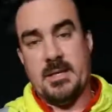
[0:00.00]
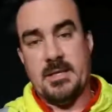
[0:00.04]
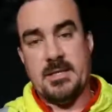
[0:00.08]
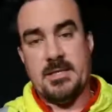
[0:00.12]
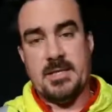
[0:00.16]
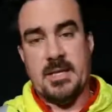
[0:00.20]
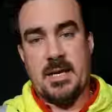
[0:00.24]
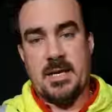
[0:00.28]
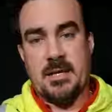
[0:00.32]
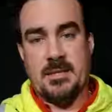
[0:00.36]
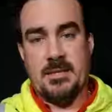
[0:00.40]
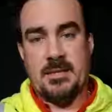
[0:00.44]

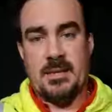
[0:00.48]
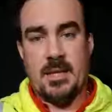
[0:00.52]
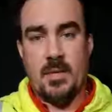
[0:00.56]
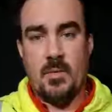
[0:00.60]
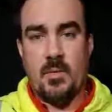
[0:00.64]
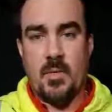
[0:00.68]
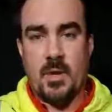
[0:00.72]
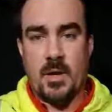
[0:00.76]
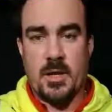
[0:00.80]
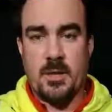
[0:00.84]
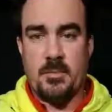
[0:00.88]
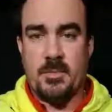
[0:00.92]
decided that they
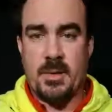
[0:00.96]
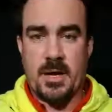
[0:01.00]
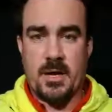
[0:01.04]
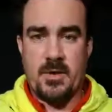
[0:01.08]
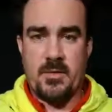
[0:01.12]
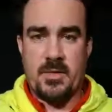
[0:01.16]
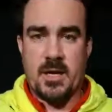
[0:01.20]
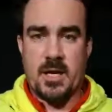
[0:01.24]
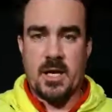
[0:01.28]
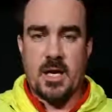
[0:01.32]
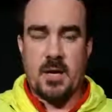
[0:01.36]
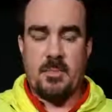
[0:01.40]
wanted to buy
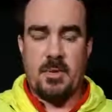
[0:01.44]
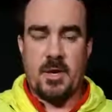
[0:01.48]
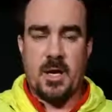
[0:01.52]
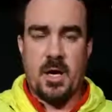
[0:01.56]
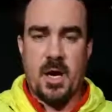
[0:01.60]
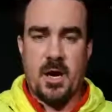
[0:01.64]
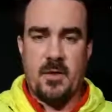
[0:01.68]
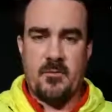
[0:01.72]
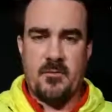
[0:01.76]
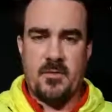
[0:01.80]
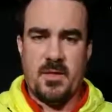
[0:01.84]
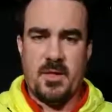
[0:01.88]
you that cup of
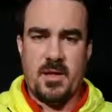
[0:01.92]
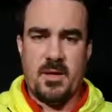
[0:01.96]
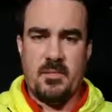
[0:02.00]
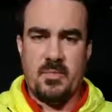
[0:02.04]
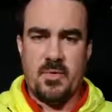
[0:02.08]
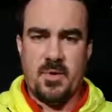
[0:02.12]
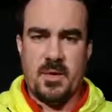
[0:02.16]
coffee that